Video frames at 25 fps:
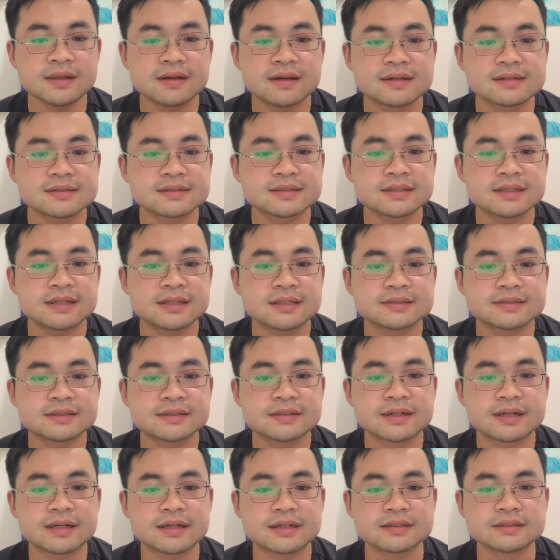On the other
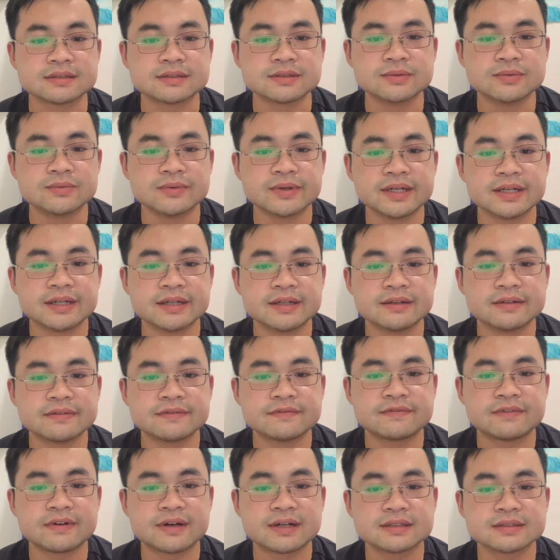hand, we
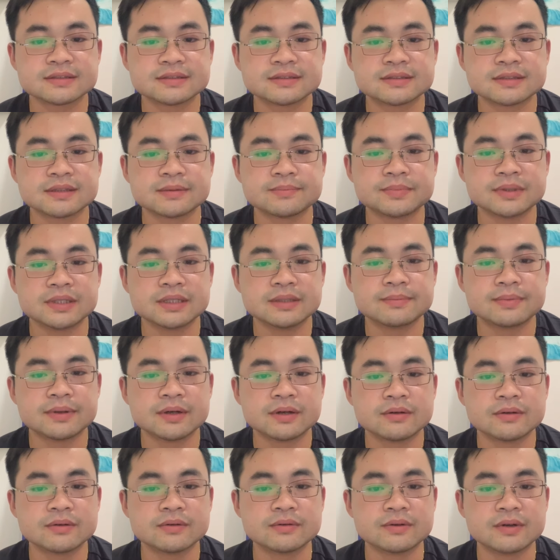found the
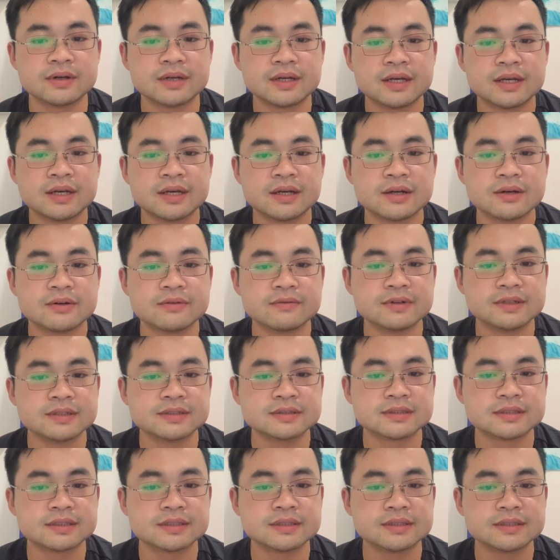people
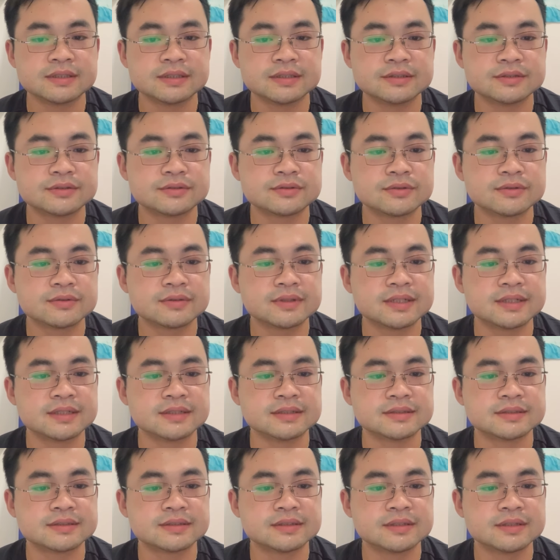with
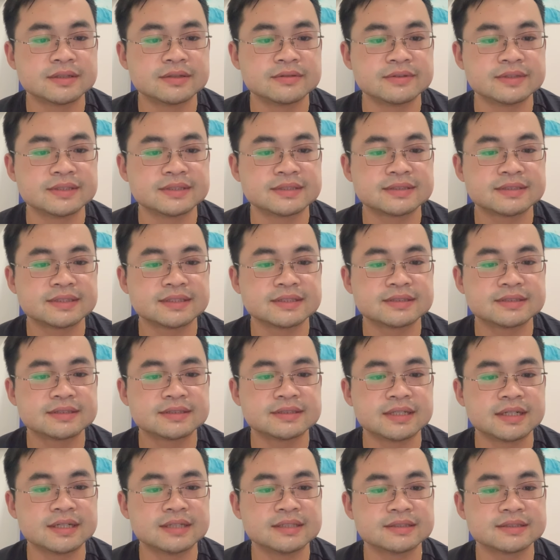insulin
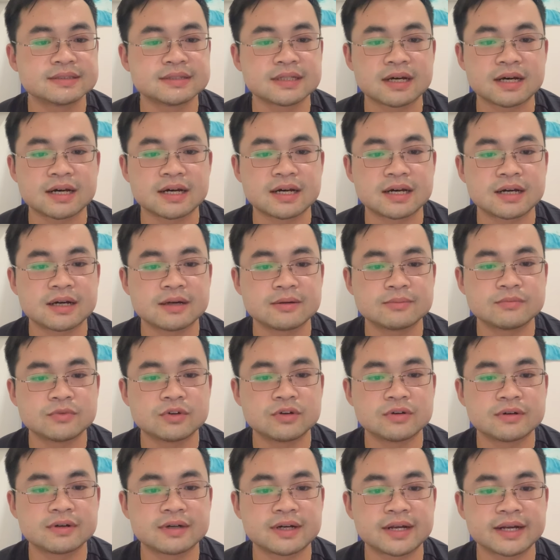resistance are
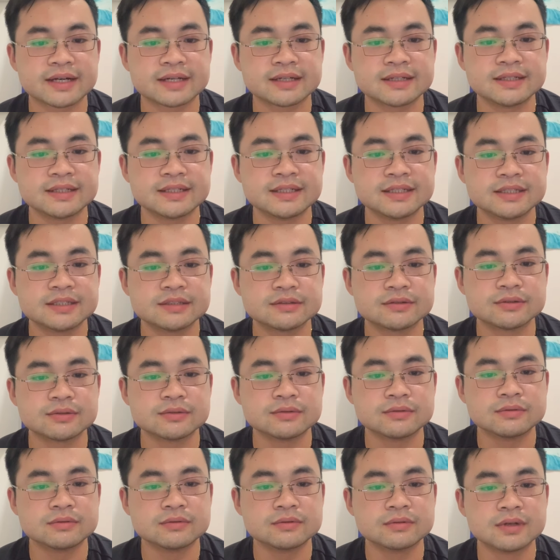more likely
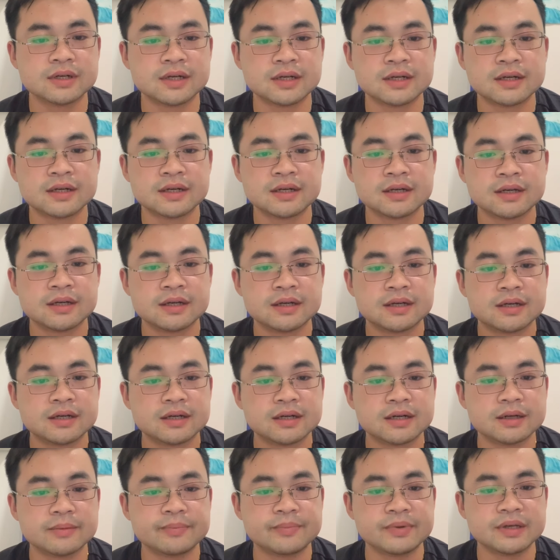to
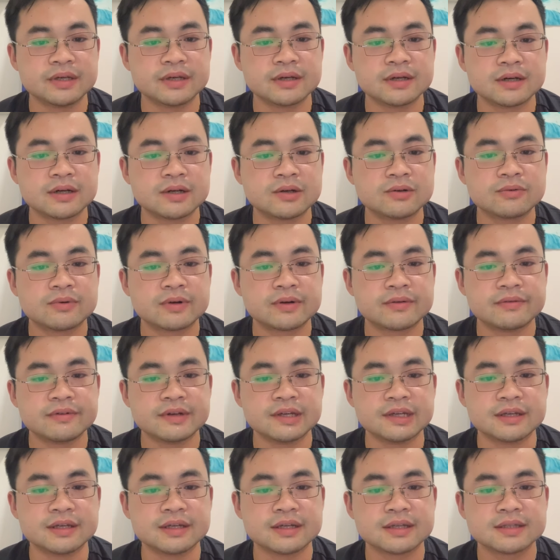be
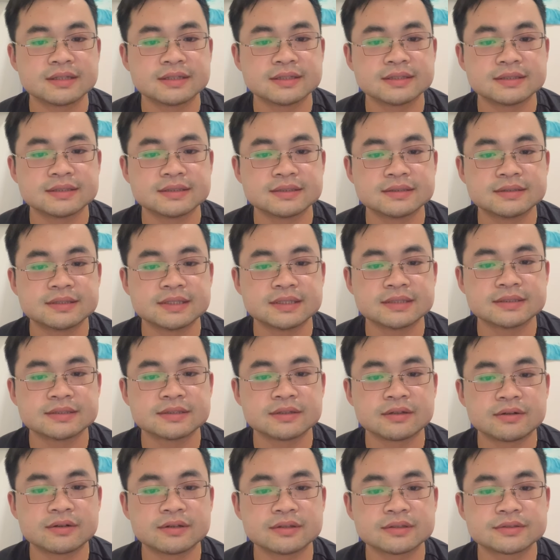overweight. This
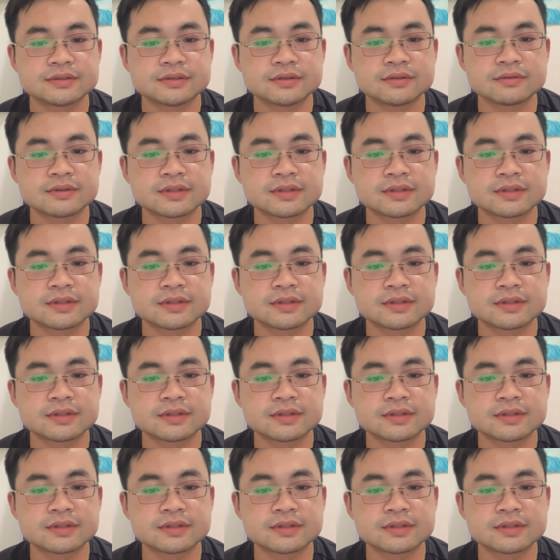also